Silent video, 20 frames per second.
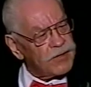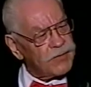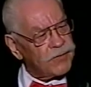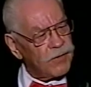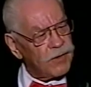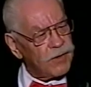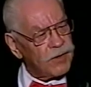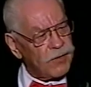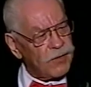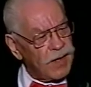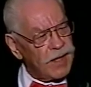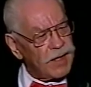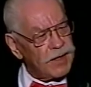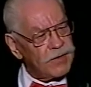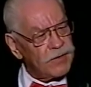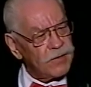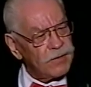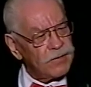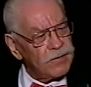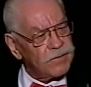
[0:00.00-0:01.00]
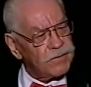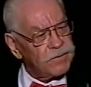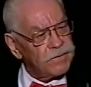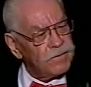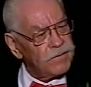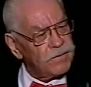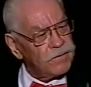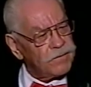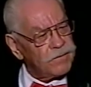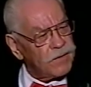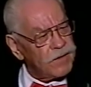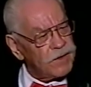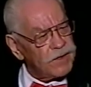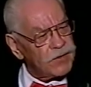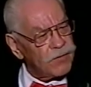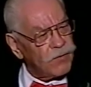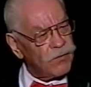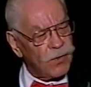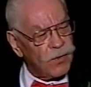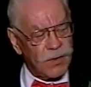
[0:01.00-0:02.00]
full of gratitude for
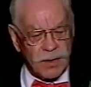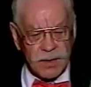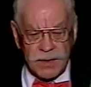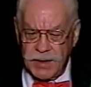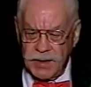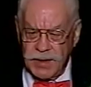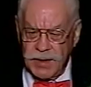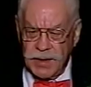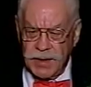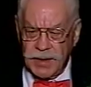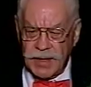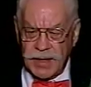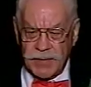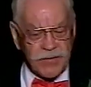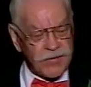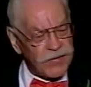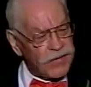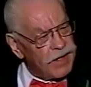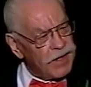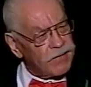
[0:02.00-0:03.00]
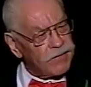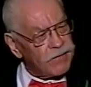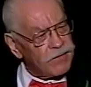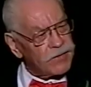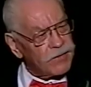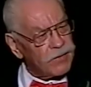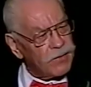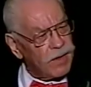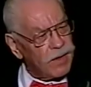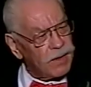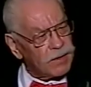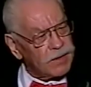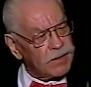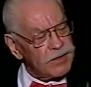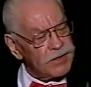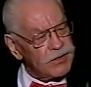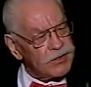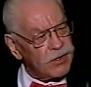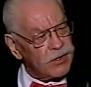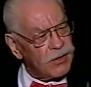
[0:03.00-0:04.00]
this award. I'm thankful to all
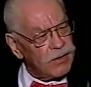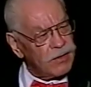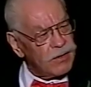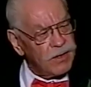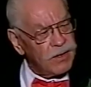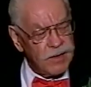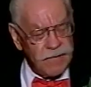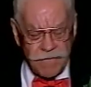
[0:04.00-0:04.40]
concerned.